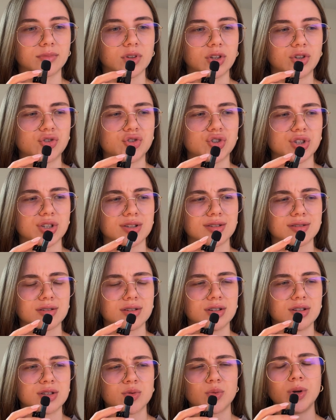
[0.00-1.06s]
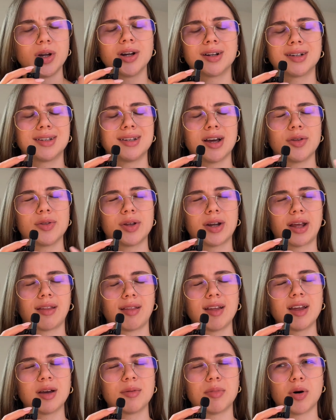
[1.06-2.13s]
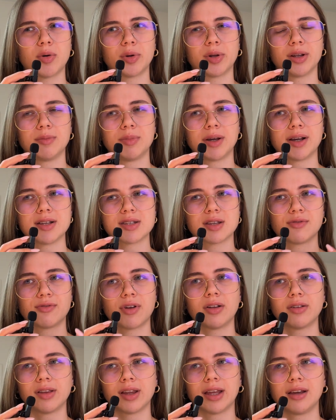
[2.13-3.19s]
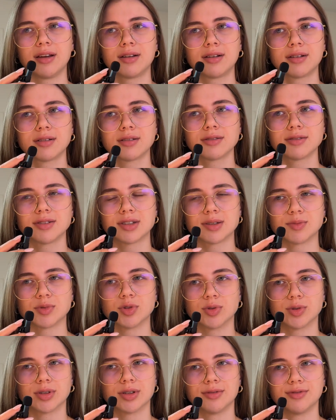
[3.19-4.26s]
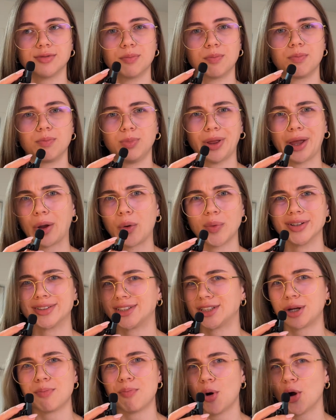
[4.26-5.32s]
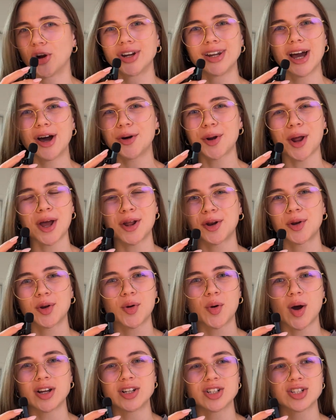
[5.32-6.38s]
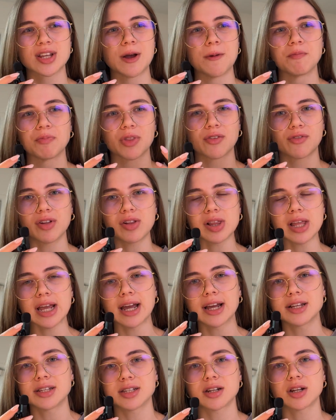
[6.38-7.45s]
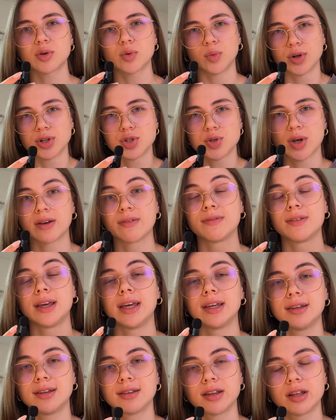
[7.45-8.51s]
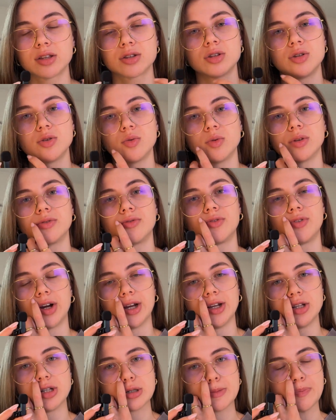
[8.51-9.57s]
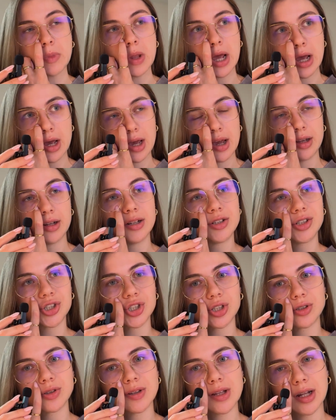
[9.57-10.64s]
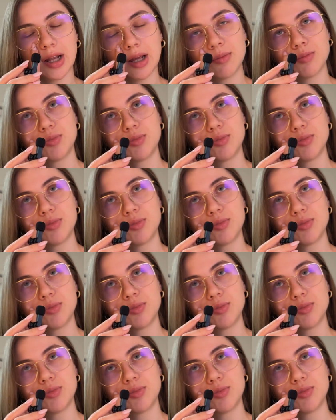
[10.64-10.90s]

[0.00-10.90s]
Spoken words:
it's just it's weird now that I think about it because it felt like some sort of linguistic burnout. I don't know. I just felt like I didn't want to have anything to do with French. In addition to that, I